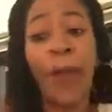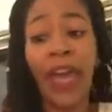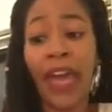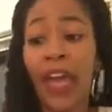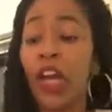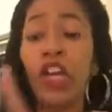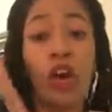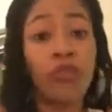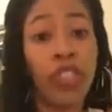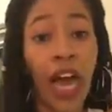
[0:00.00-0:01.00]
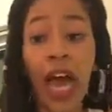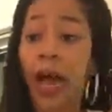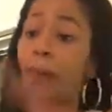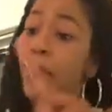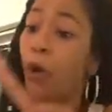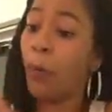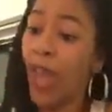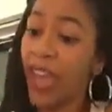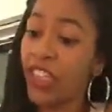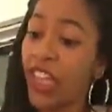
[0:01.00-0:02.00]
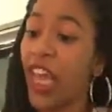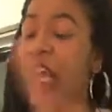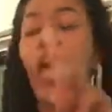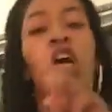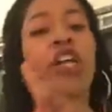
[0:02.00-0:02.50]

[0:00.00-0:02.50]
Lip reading: man, no job, no paycheck,